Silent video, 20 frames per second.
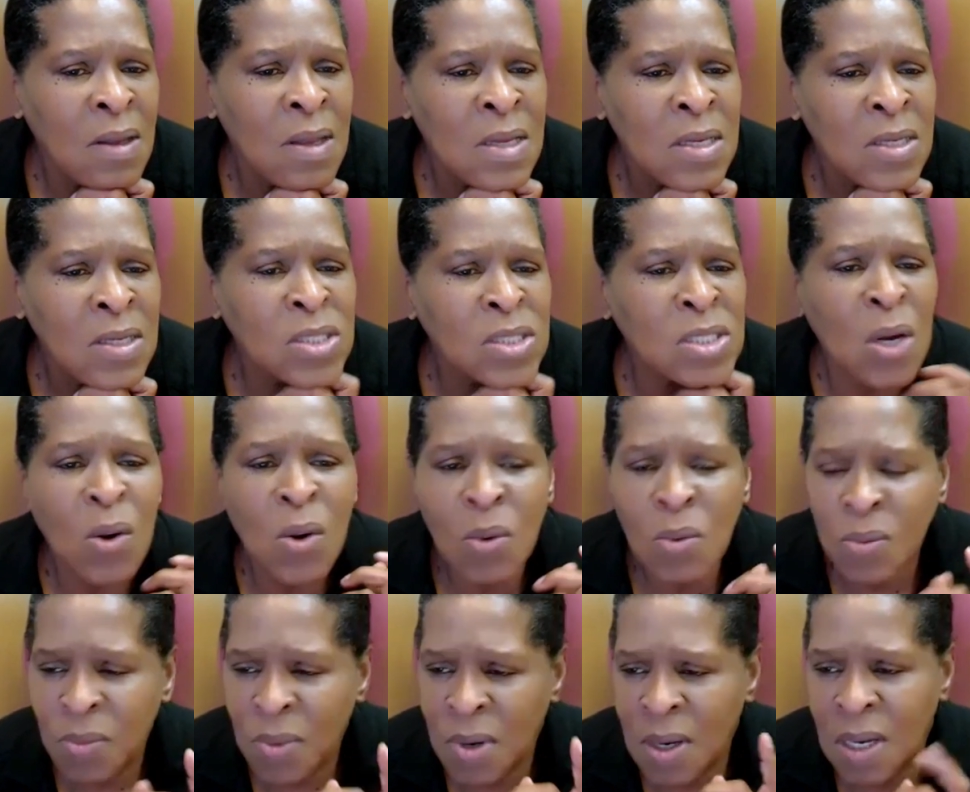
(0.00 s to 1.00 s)

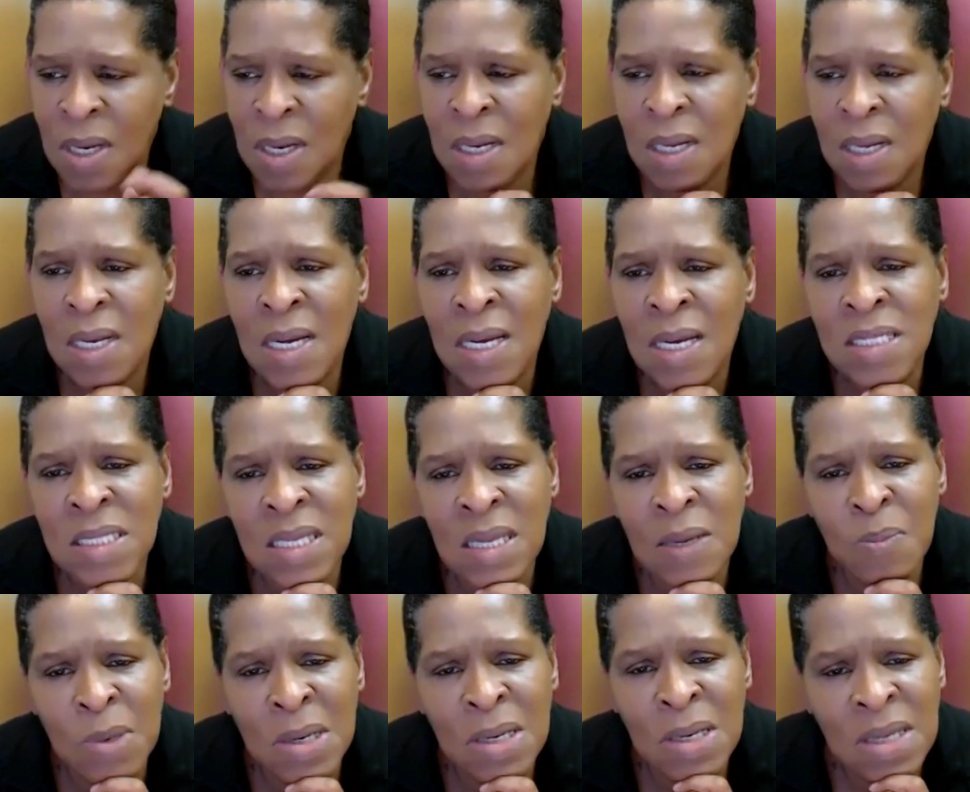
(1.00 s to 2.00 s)
So let's
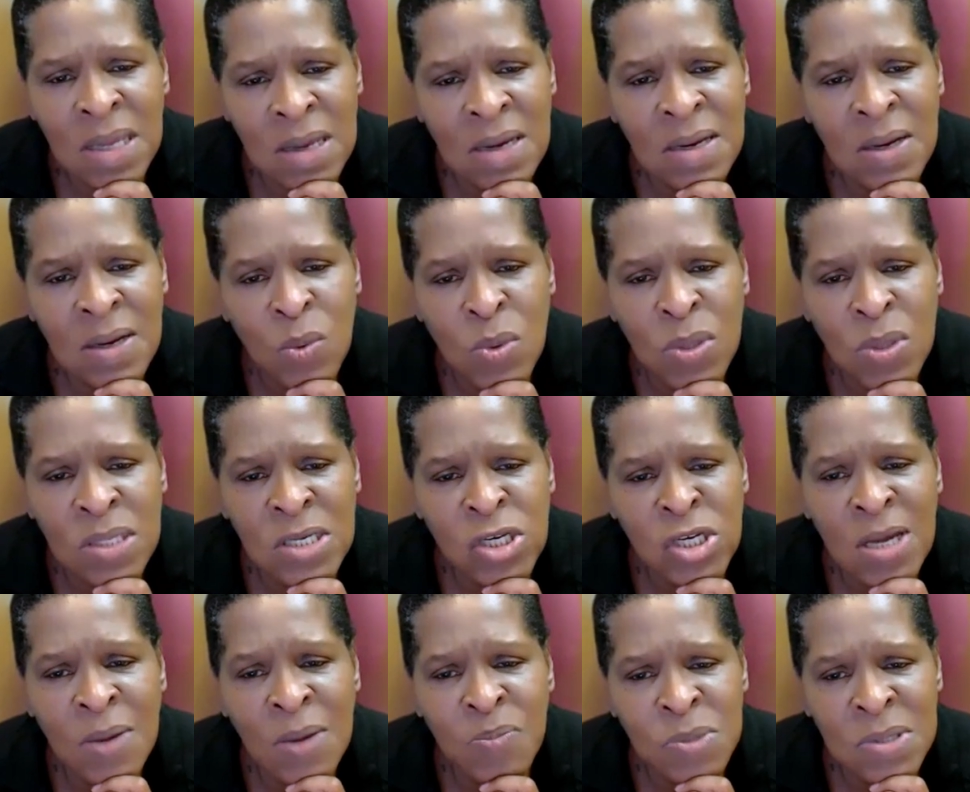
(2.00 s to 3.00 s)
keep looking at what the
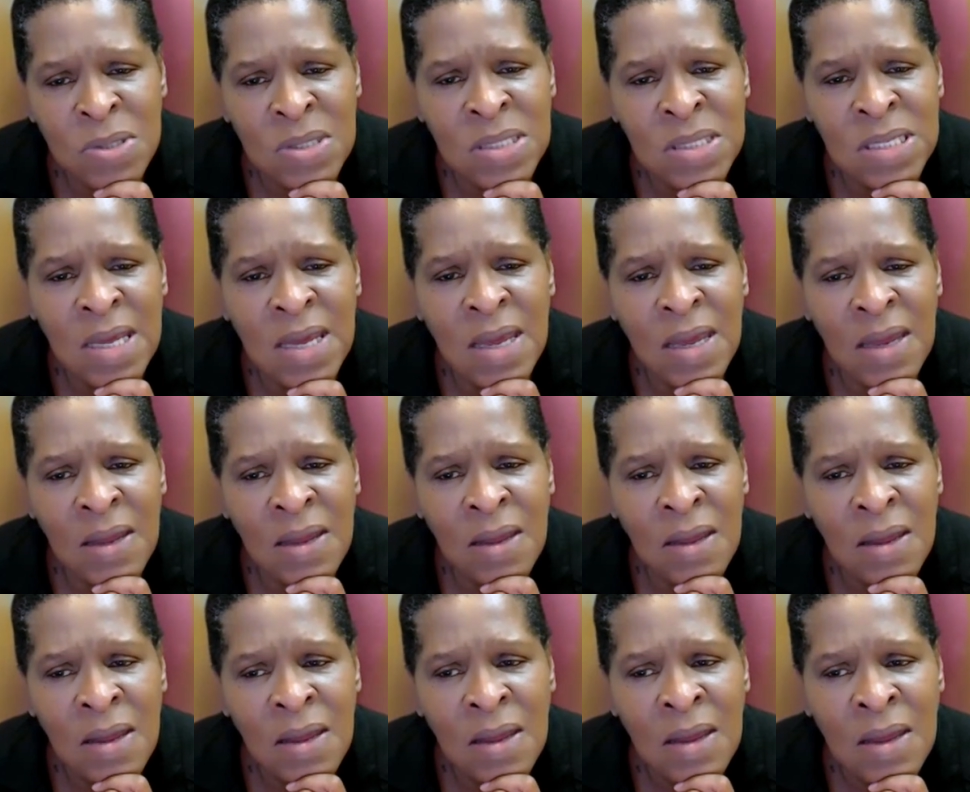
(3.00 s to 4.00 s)
chapter is
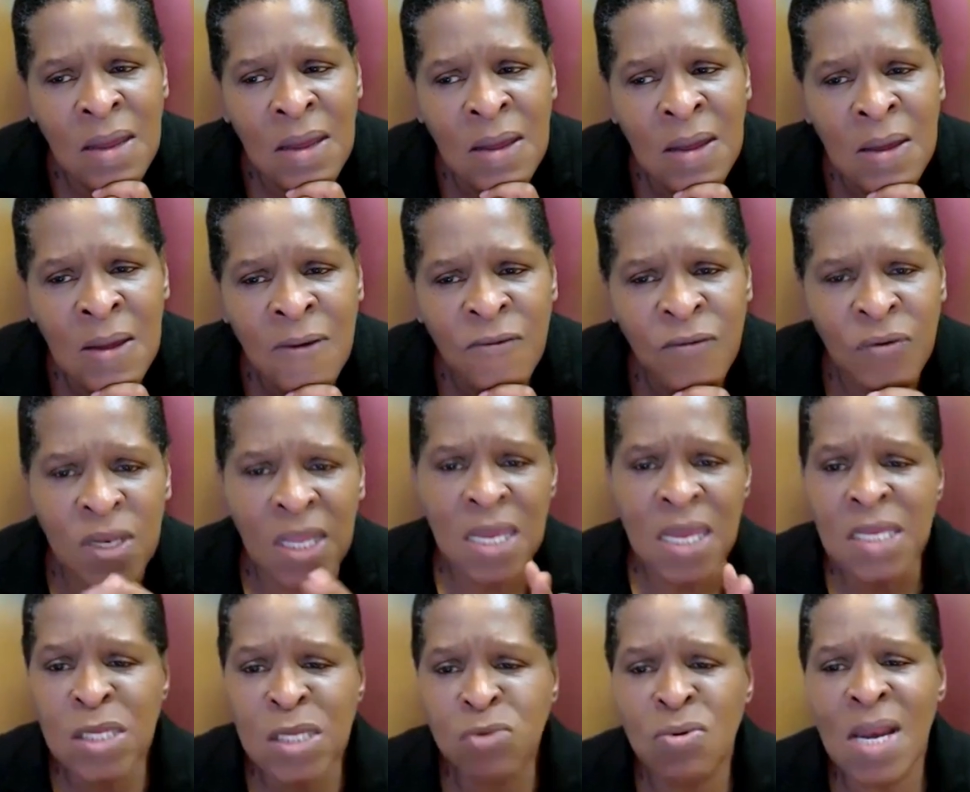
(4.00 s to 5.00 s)
saying. For
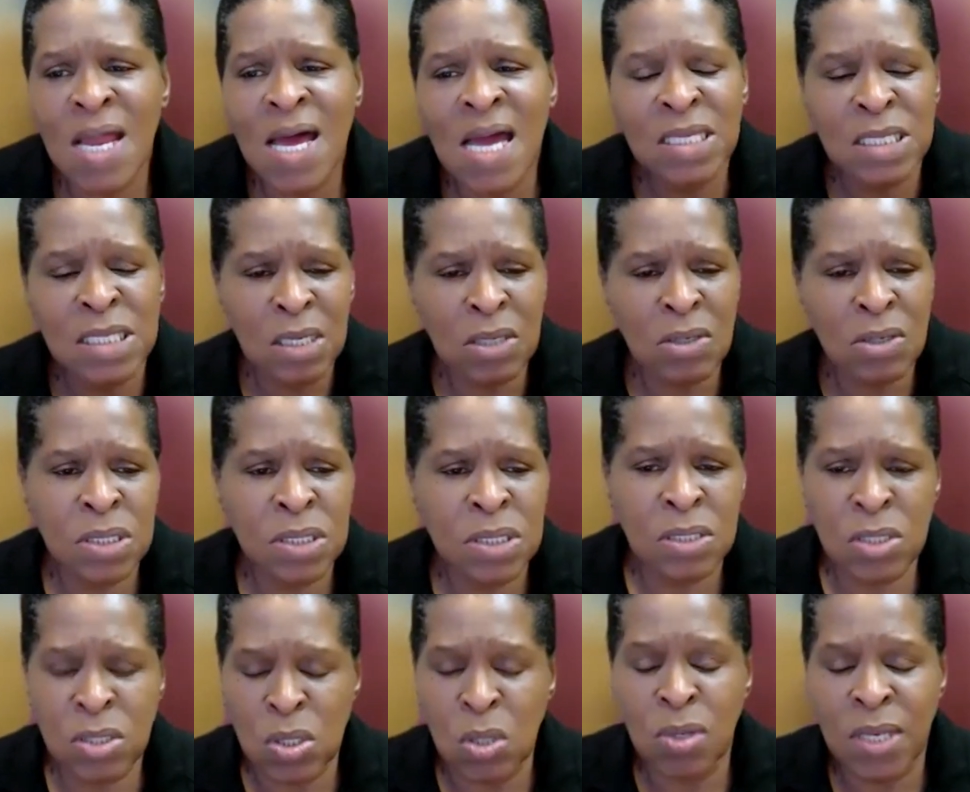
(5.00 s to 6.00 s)
the Israelites, it looks
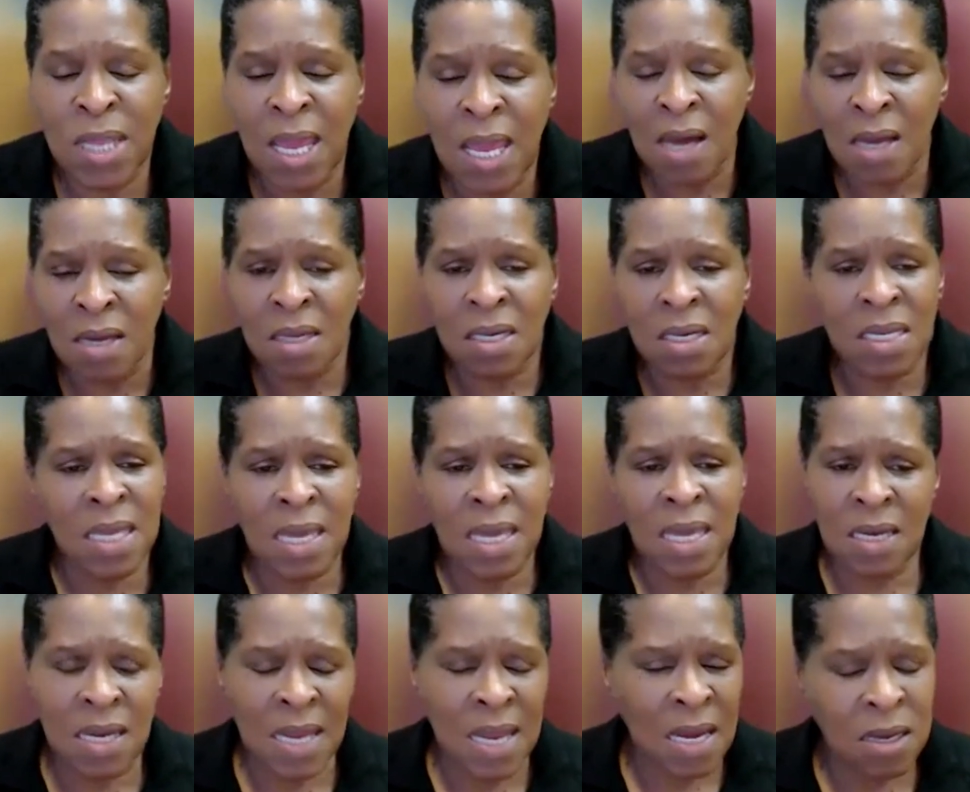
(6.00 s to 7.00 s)
as though they are not
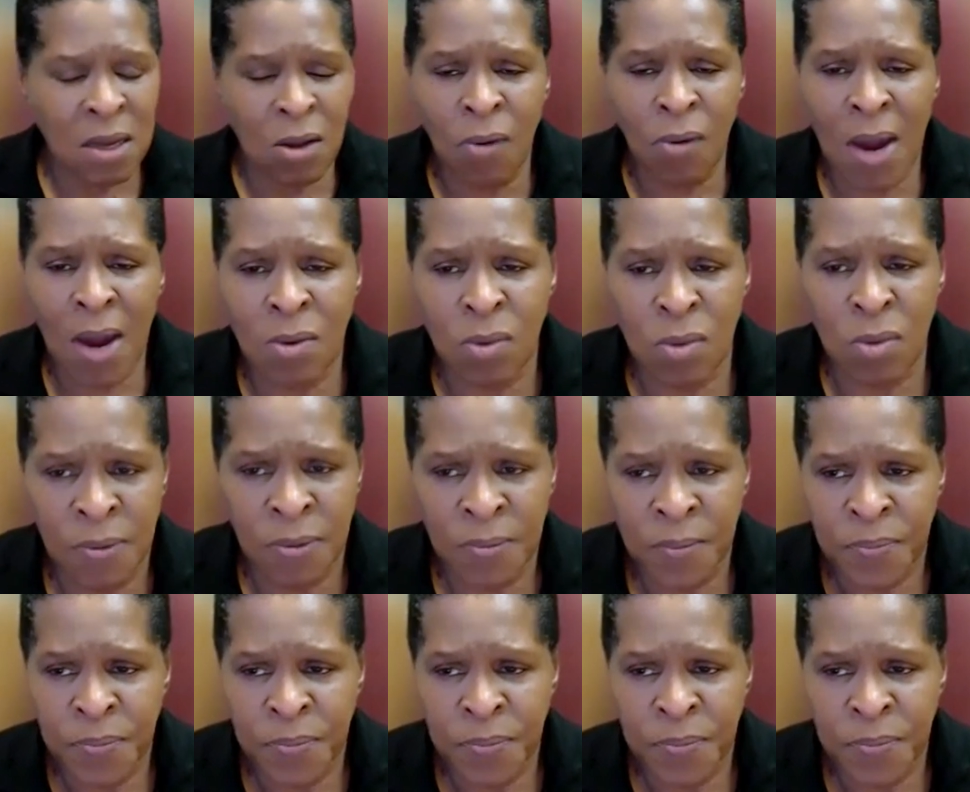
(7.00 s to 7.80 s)
gaining any ground.